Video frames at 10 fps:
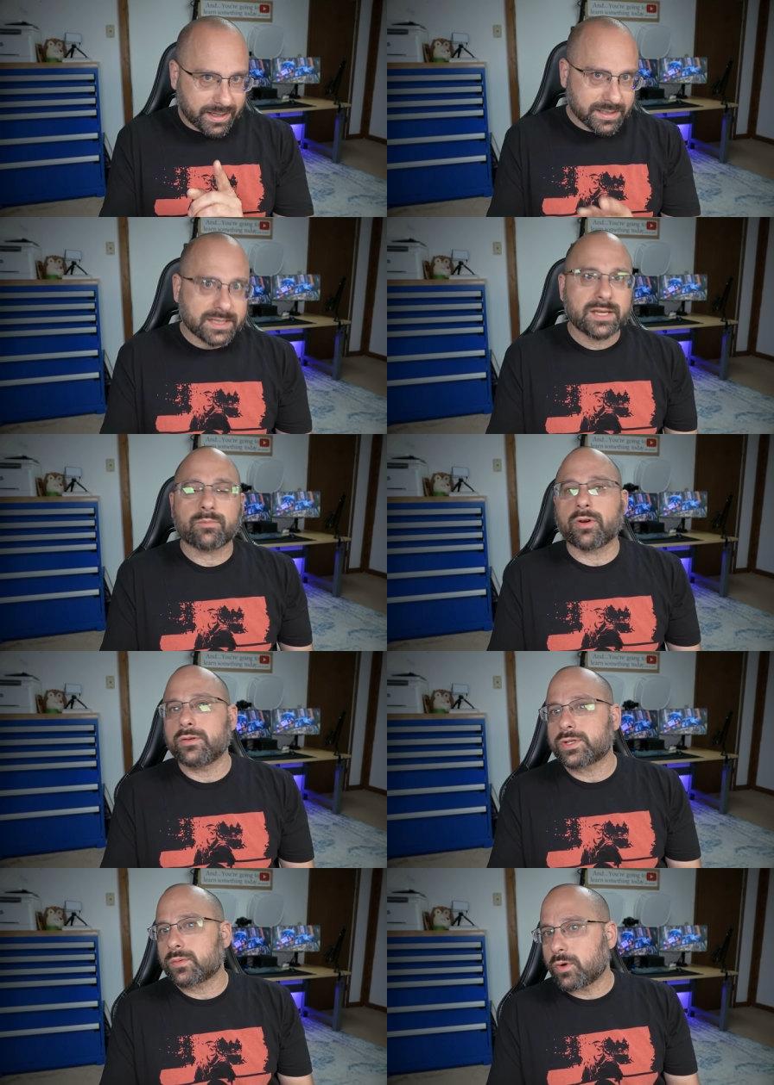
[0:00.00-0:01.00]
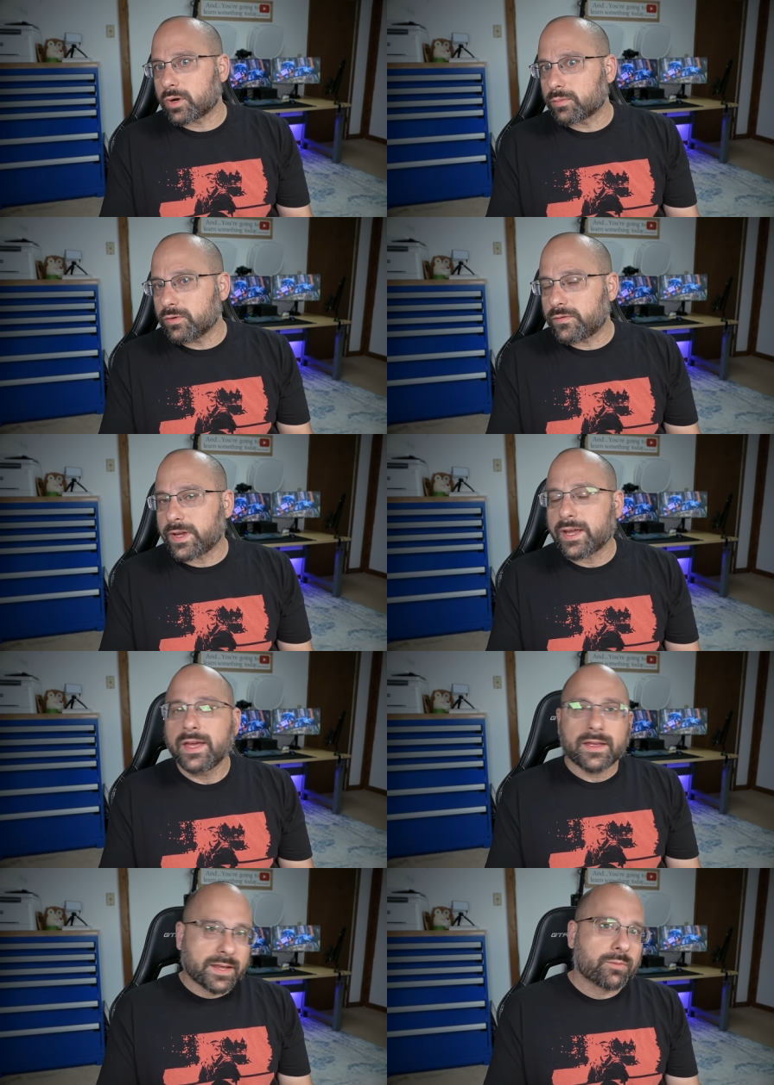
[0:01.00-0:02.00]
it's the approach to waterproofing
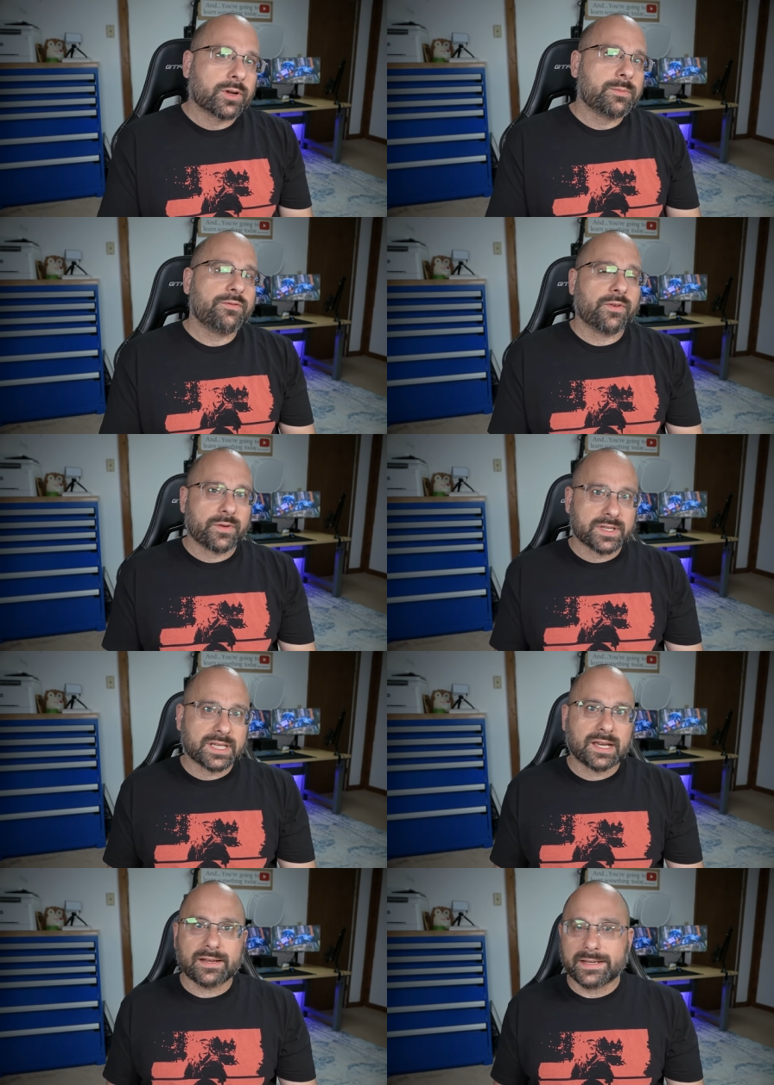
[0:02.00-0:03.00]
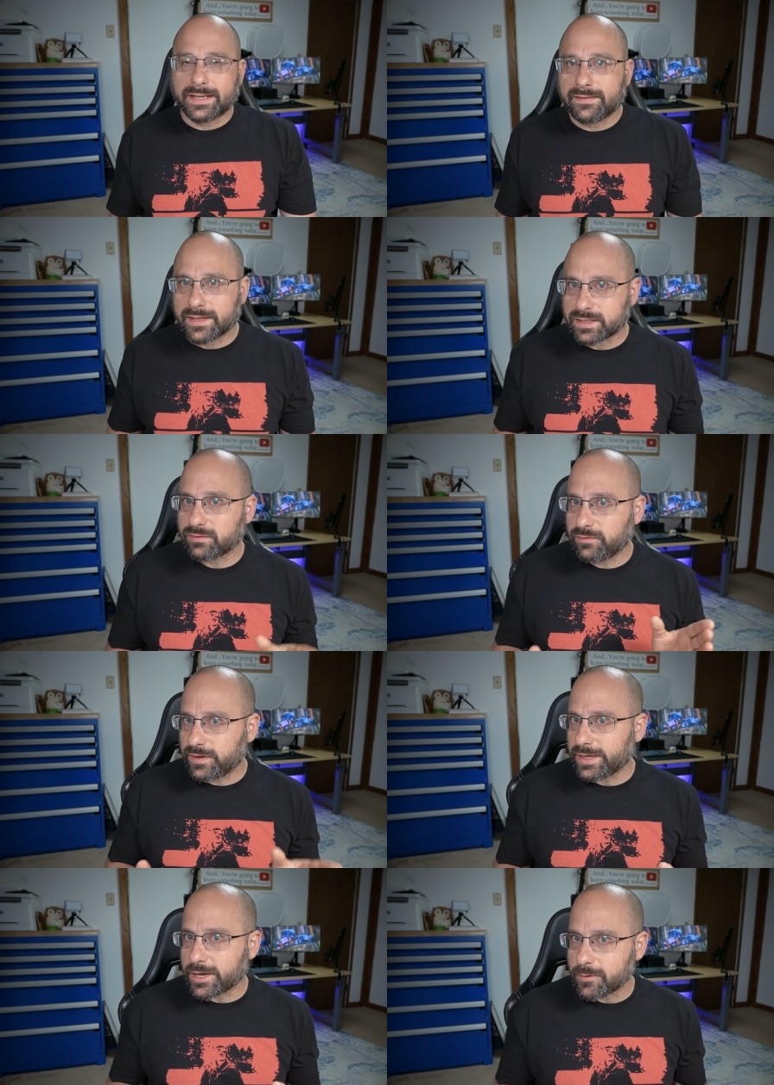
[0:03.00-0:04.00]
that we're going to be focusing on in this
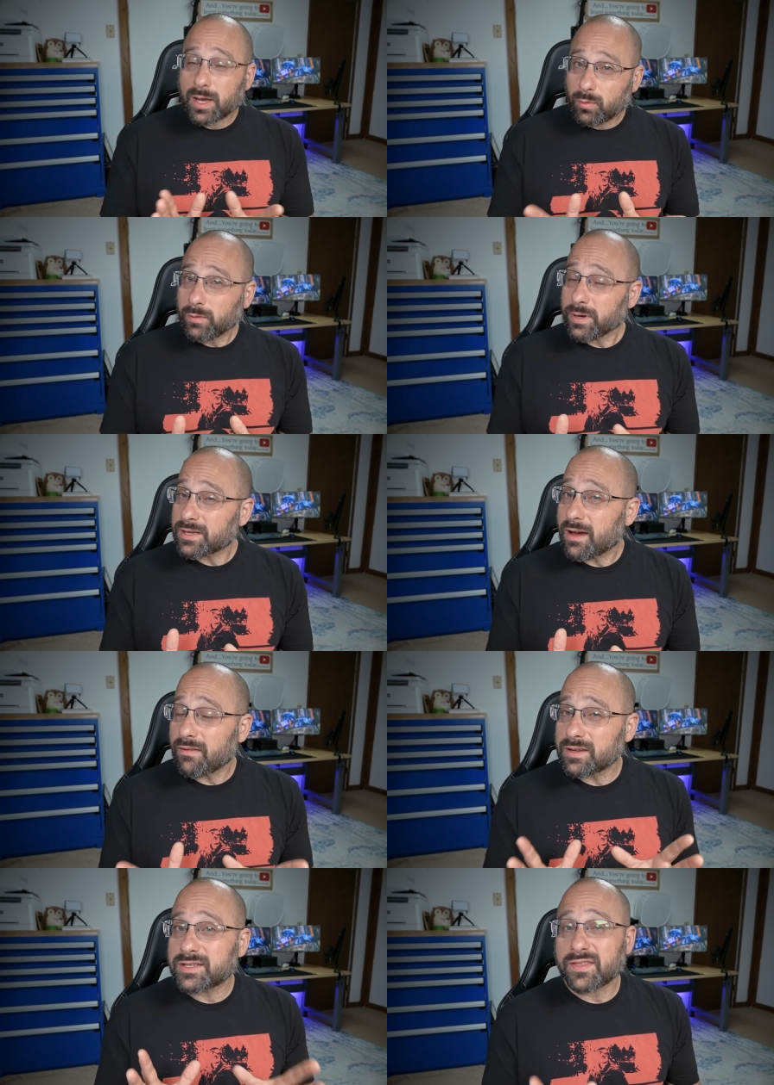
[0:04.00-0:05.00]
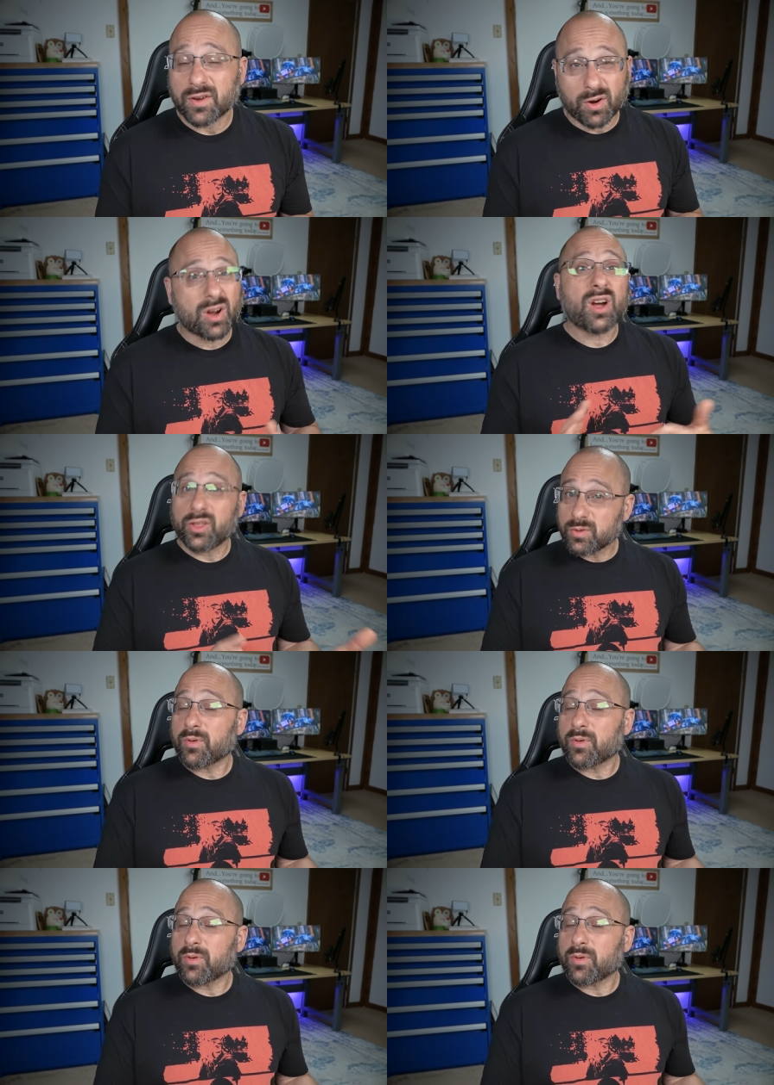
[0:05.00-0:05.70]
video. I want to acknowledge that there are other